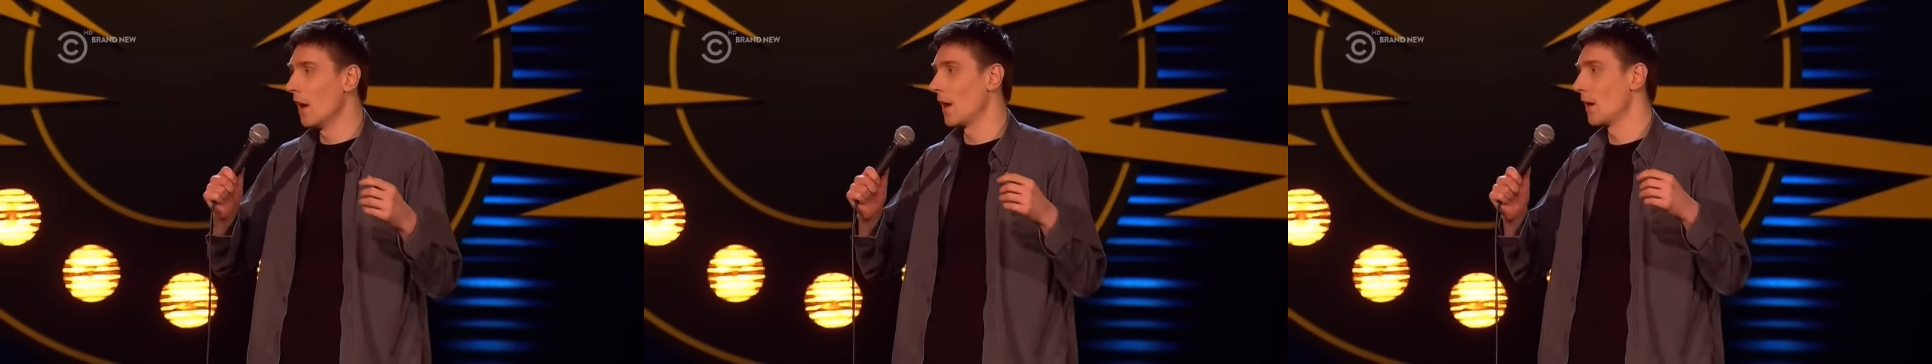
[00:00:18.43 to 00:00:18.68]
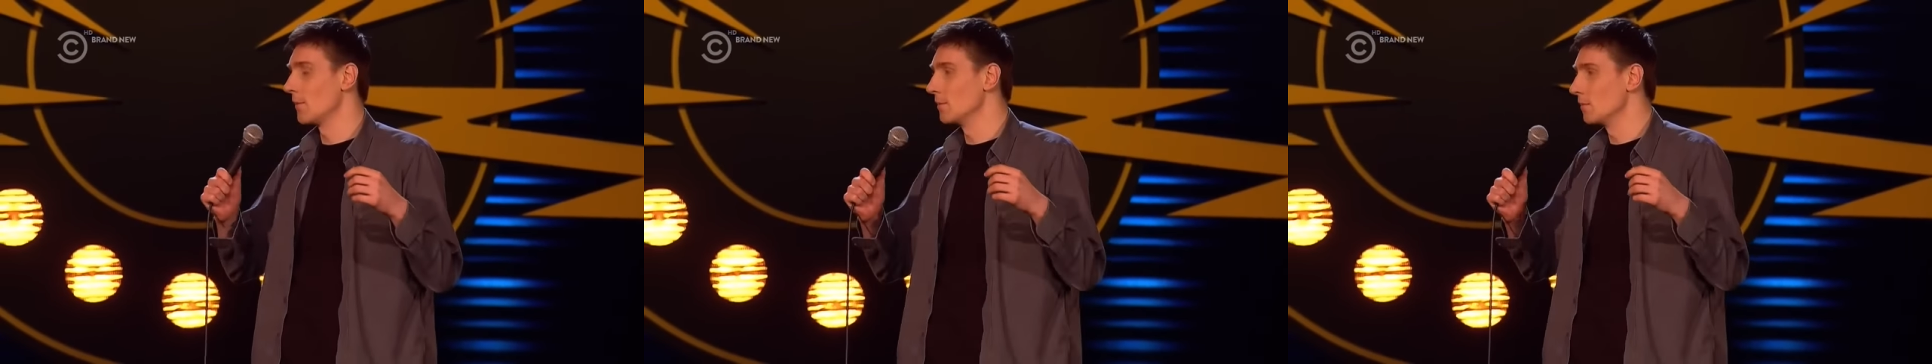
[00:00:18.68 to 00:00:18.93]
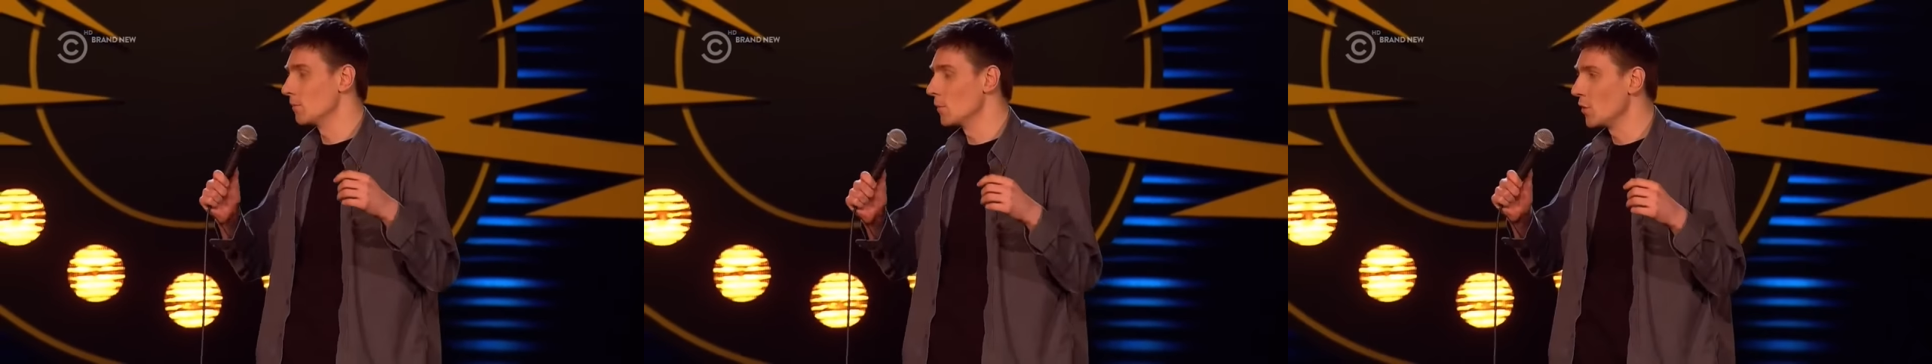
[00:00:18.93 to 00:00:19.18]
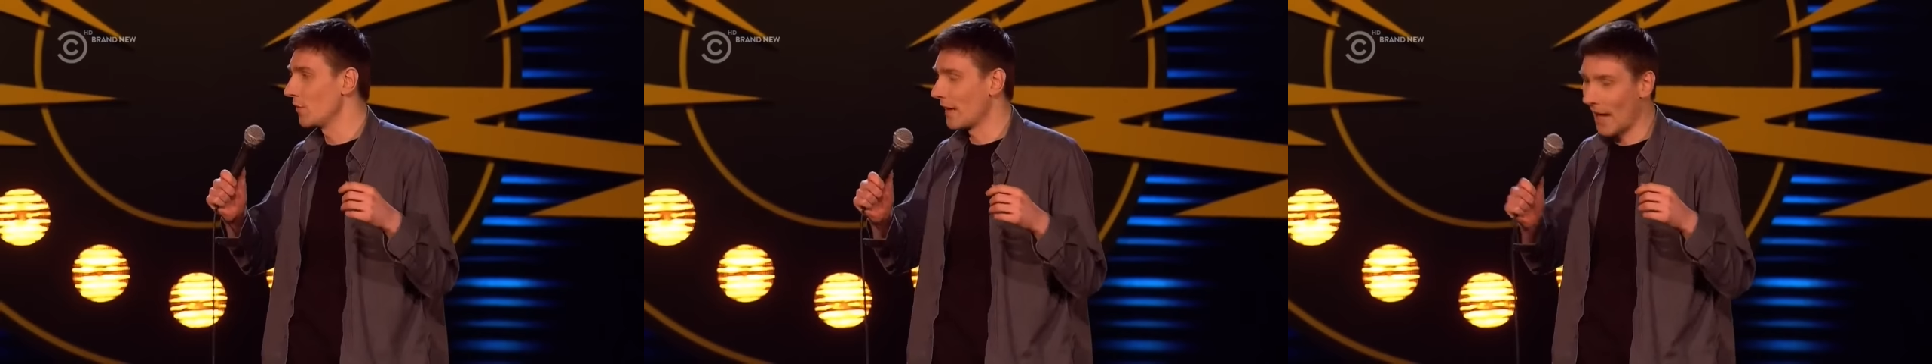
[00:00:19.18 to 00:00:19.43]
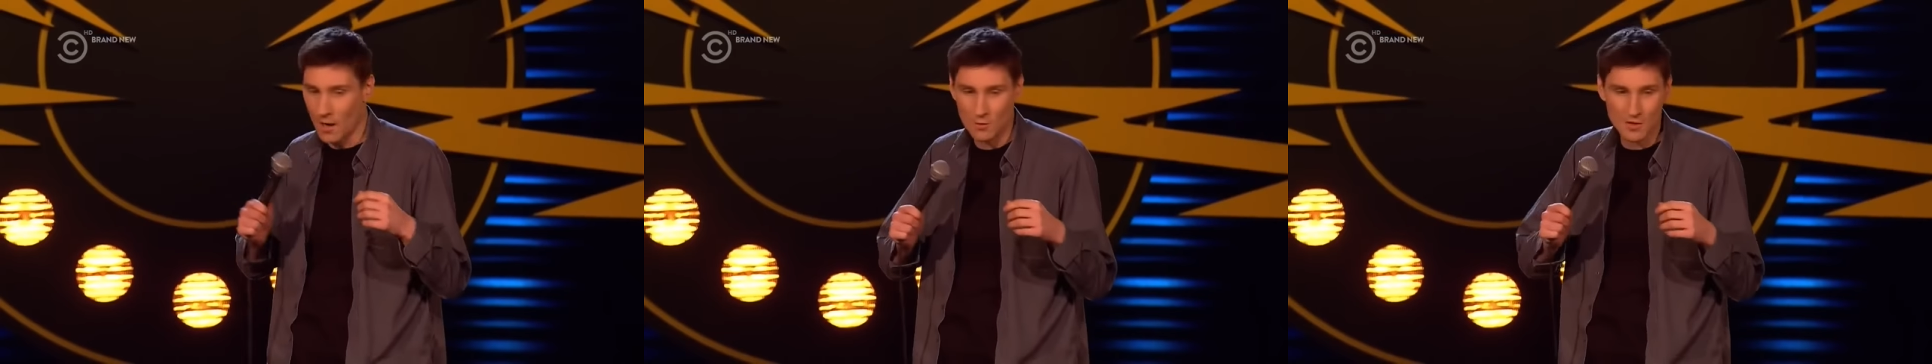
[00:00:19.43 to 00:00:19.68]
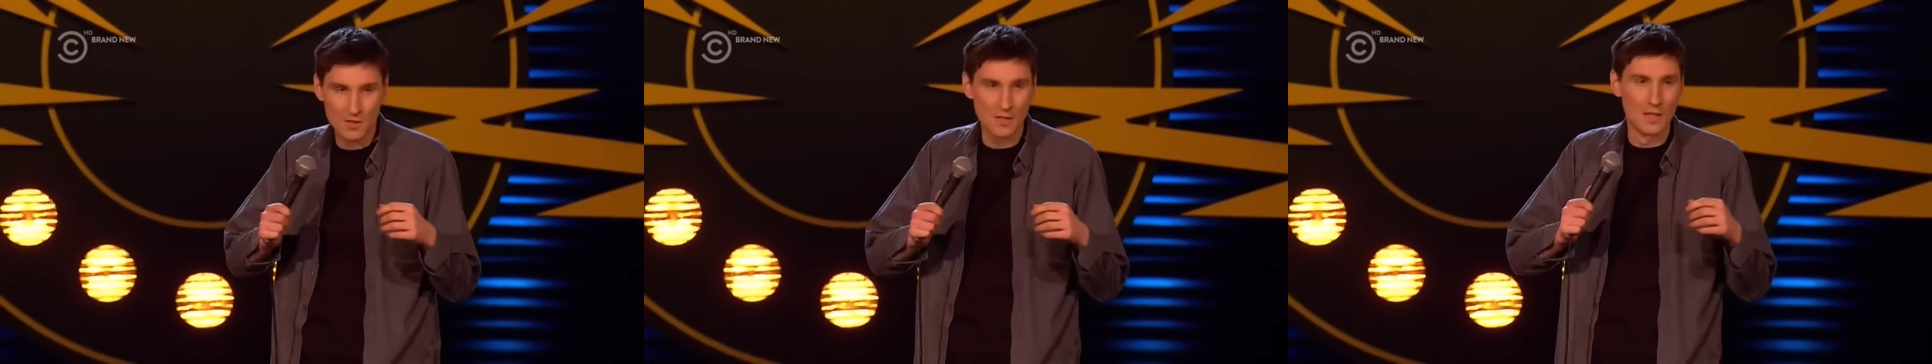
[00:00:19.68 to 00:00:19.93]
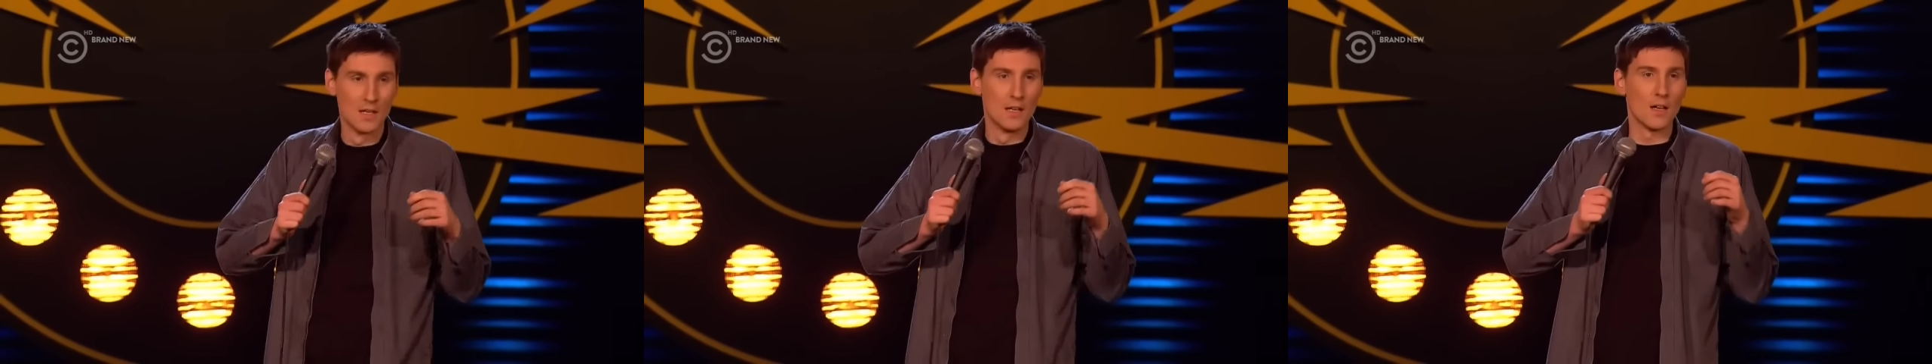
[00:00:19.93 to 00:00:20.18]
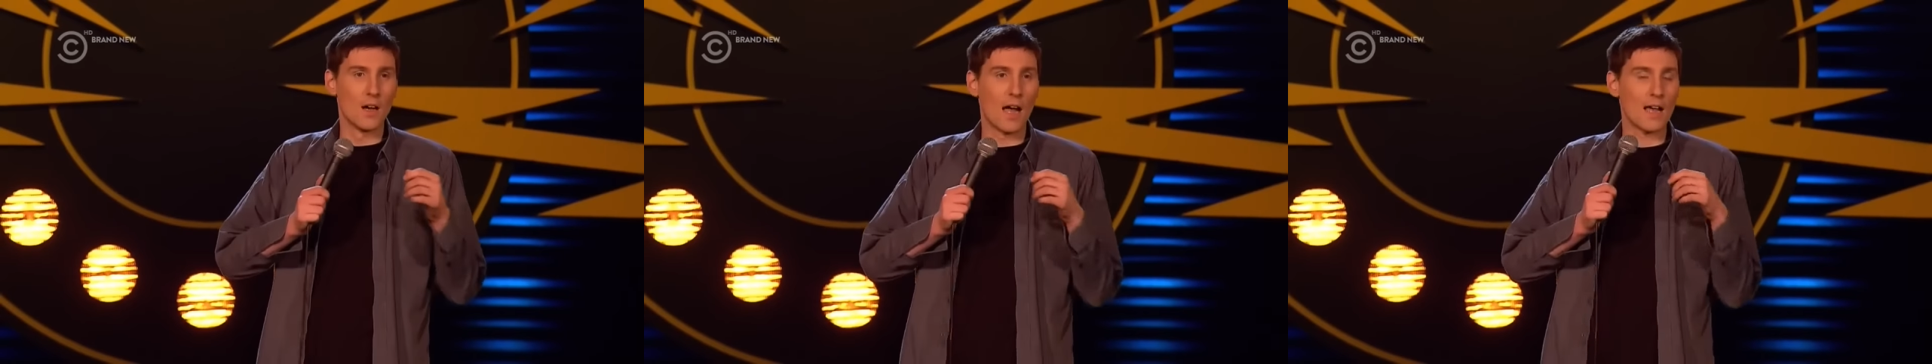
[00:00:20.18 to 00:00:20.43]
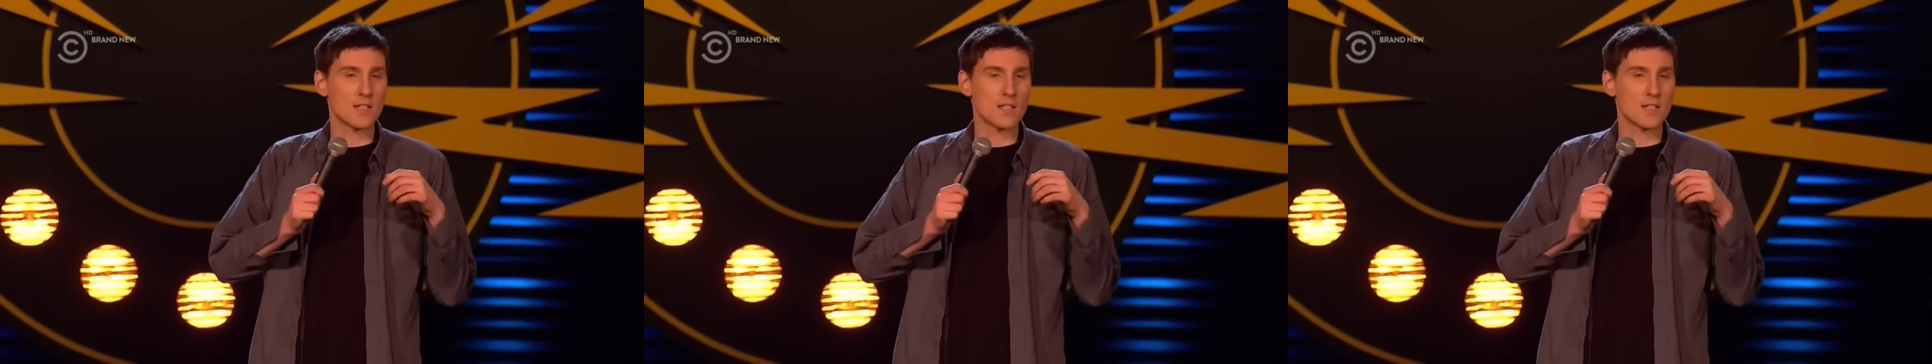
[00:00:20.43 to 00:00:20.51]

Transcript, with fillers: and I'm moving house. I